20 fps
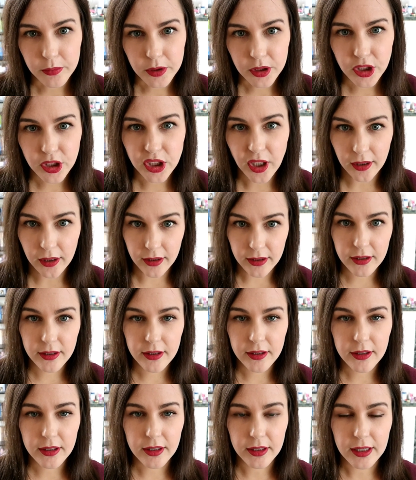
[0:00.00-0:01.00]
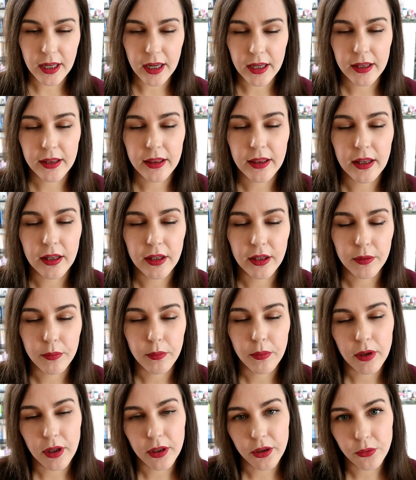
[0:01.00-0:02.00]
shunts to take the
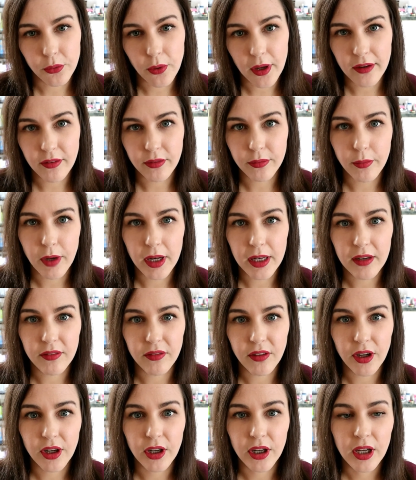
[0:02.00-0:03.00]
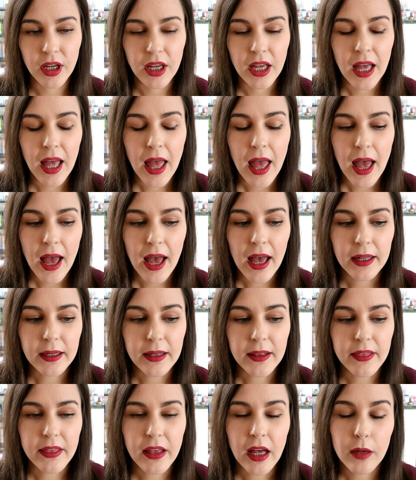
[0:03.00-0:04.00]
blood away from my liver. And
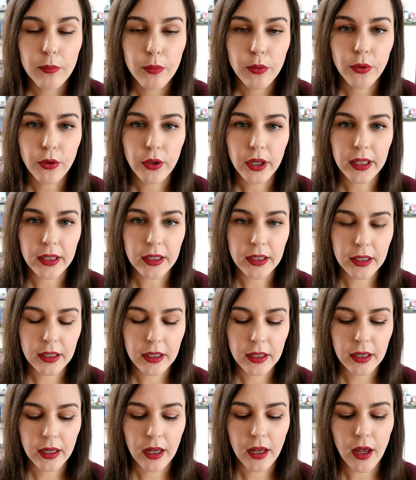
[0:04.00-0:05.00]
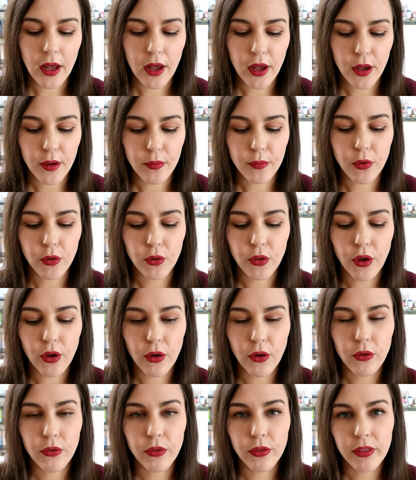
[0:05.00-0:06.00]
at that point,
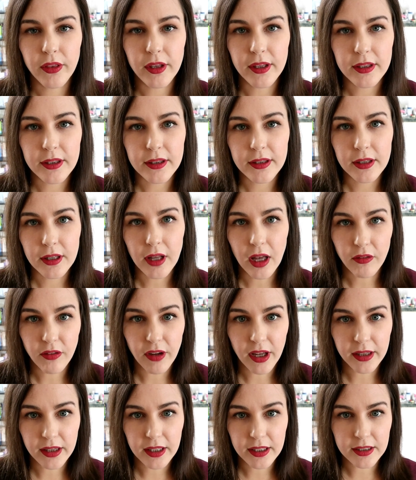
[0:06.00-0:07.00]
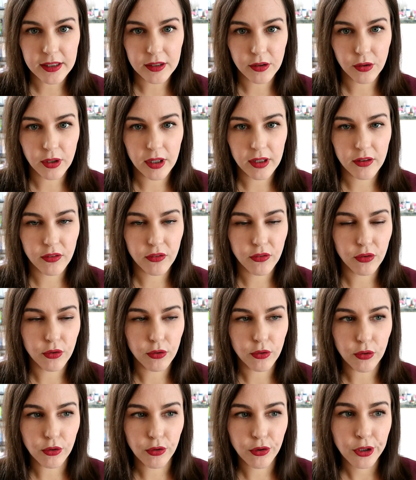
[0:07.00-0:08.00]
although I've had this illness
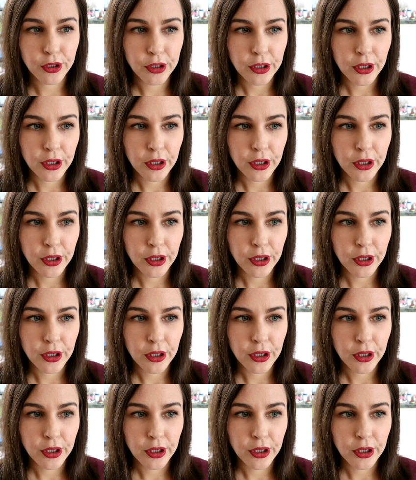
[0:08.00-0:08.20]
for